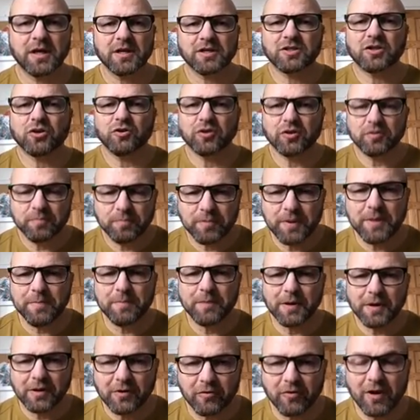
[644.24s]
so that
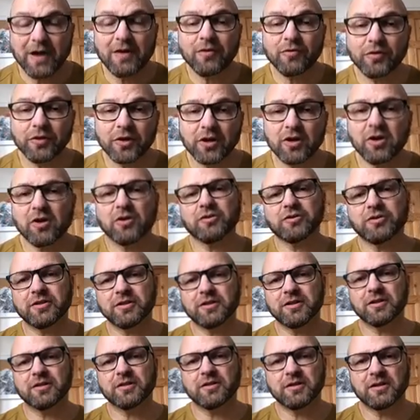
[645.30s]
people around the
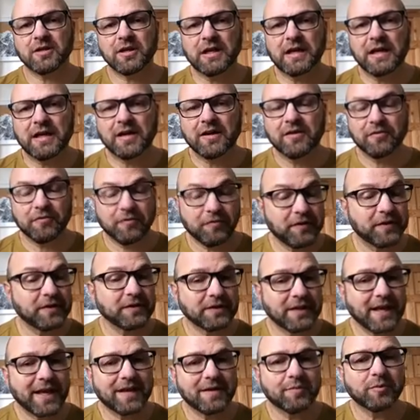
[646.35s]
continent
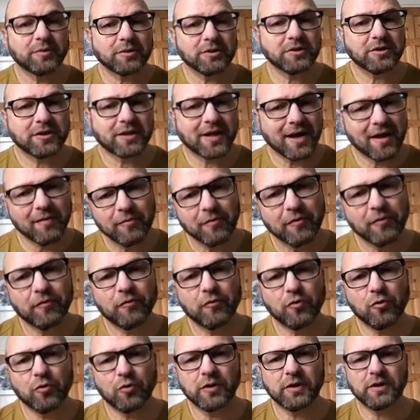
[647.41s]
feel able to come
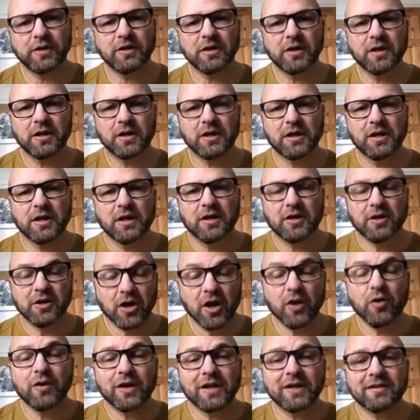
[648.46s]
forward
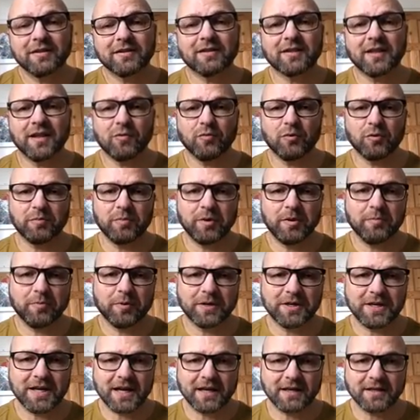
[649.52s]
knowing that they will be
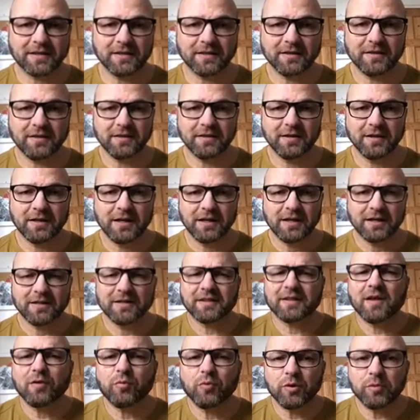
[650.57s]
protected,
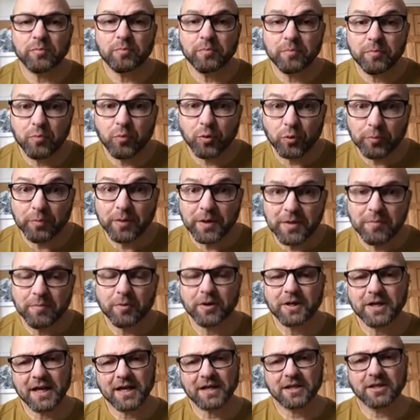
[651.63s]
that they will be
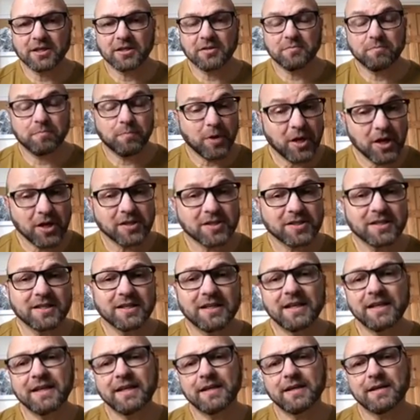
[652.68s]
protected
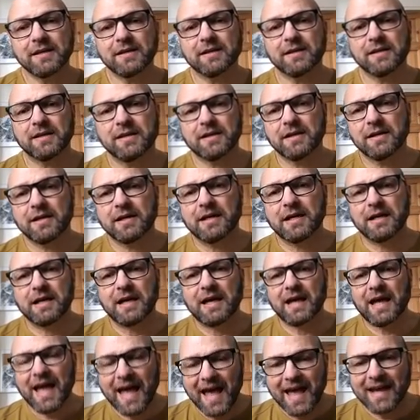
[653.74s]
personally
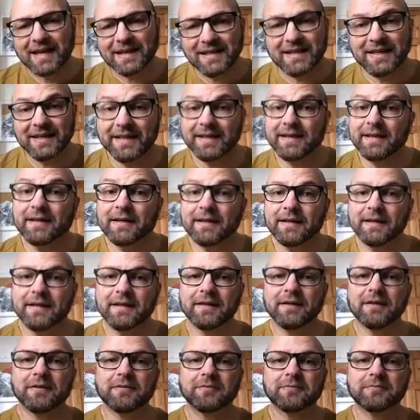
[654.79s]
and legally,